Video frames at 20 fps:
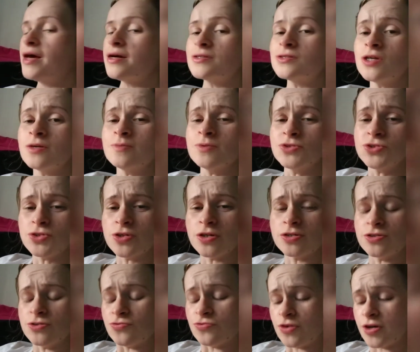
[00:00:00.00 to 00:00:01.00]
Yeah, because I've been
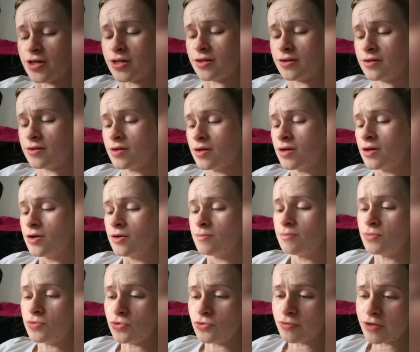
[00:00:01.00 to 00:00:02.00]
trying to find
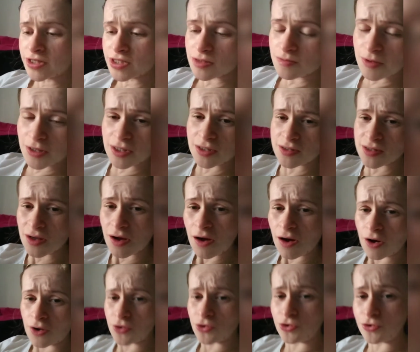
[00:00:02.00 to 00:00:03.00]
more recipes that
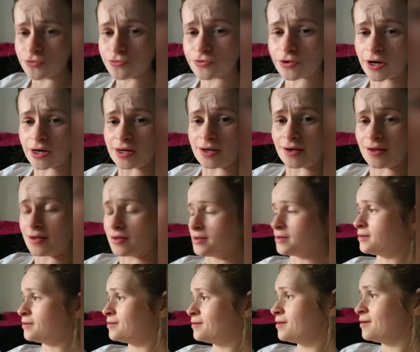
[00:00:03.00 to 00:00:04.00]
are nut
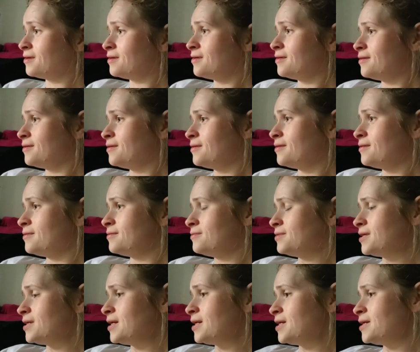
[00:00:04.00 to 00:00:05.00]
friendly.
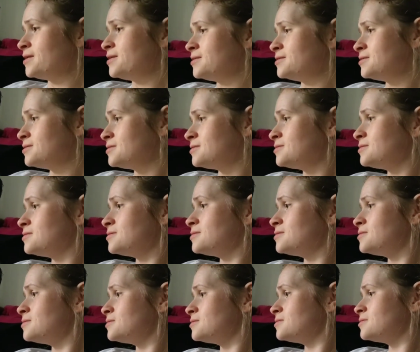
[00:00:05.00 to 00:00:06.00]
Really.
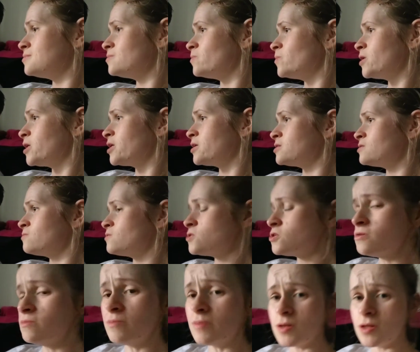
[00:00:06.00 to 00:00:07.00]
Because for
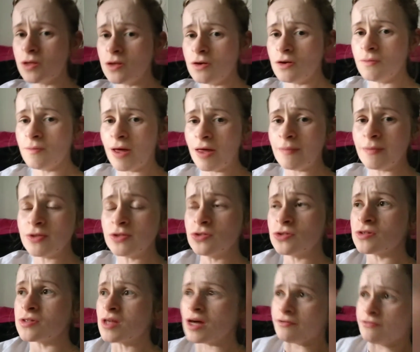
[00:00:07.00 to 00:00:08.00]
somebody who maybe
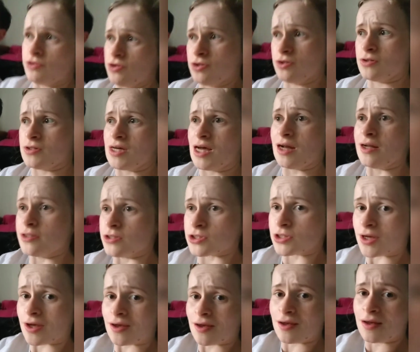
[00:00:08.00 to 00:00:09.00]
does have a nut
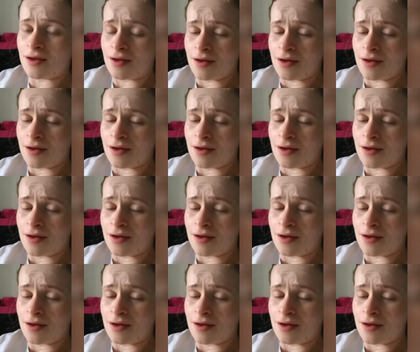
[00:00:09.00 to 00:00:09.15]
allergy